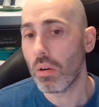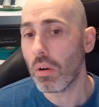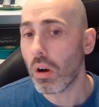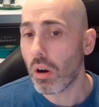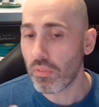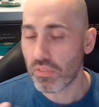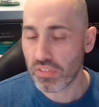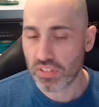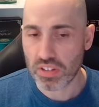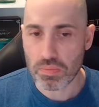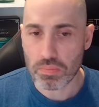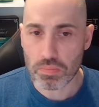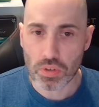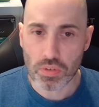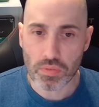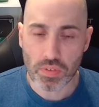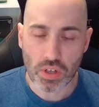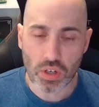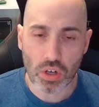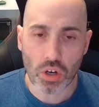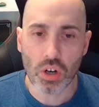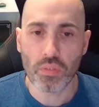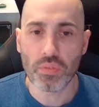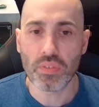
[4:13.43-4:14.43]
obviously
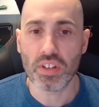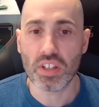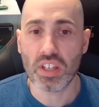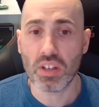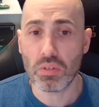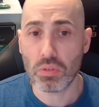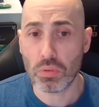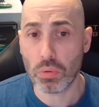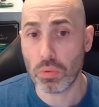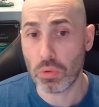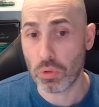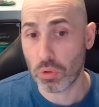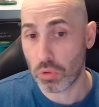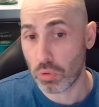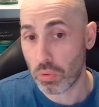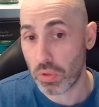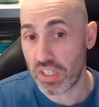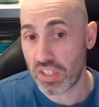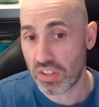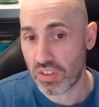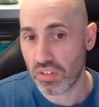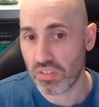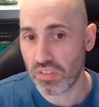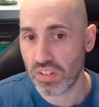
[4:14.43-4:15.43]
moving on, the
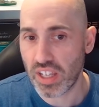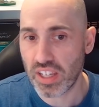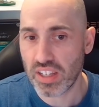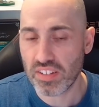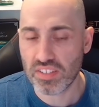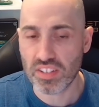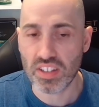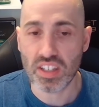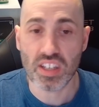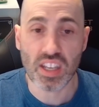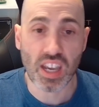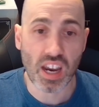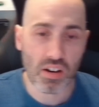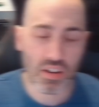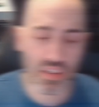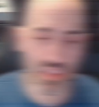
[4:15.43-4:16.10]
tweetathon legacy carries